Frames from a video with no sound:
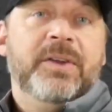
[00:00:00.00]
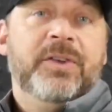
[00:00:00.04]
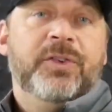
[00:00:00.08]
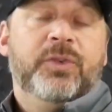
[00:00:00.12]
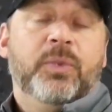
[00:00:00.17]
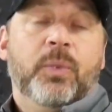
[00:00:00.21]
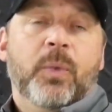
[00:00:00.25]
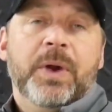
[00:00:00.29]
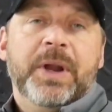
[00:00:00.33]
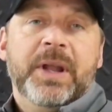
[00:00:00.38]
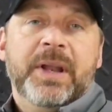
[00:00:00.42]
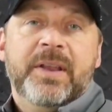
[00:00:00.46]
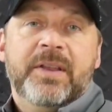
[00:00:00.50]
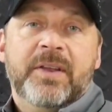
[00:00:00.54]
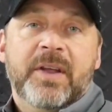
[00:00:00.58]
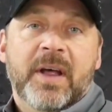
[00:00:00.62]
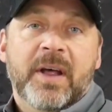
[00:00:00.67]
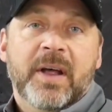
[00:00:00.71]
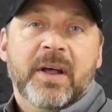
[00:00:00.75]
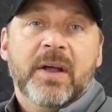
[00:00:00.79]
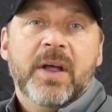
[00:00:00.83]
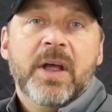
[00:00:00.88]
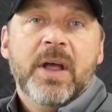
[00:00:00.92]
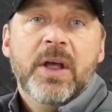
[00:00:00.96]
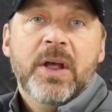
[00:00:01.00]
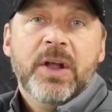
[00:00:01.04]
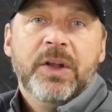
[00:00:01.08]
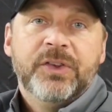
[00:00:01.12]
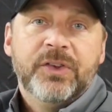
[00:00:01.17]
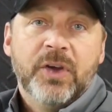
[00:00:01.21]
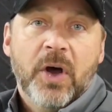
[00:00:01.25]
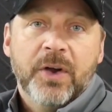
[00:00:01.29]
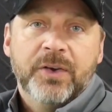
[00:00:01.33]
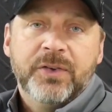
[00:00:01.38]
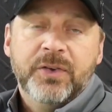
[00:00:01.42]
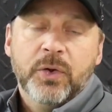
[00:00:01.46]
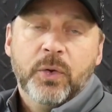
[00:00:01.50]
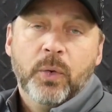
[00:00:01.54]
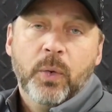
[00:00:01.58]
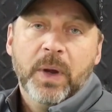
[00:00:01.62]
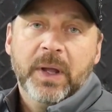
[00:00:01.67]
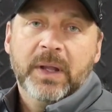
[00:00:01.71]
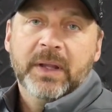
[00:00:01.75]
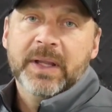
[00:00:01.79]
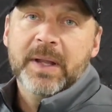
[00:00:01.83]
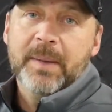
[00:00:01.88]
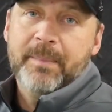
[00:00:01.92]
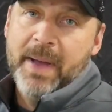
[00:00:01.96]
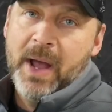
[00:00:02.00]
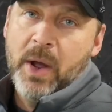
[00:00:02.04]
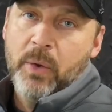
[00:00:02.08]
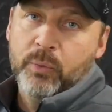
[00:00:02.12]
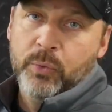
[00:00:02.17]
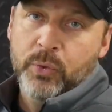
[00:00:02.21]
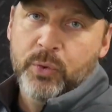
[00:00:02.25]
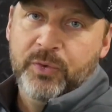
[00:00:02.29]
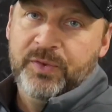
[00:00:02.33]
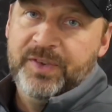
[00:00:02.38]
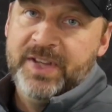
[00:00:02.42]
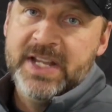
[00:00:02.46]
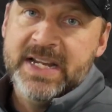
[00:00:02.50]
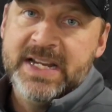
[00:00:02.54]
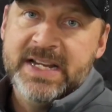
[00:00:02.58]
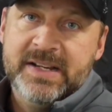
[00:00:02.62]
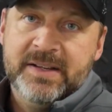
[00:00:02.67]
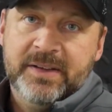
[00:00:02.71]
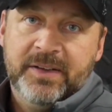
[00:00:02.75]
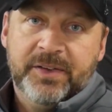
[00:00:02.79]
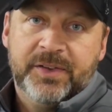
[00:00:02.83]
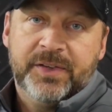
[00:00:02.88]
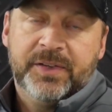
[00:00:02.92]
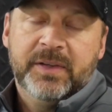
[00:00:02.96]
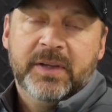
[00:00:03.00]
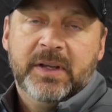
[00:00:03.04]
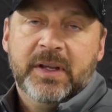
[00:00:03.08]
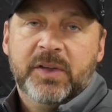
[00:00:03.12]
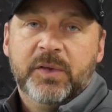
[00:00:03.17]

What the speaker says: Just wanted to talk to you quickly about routines.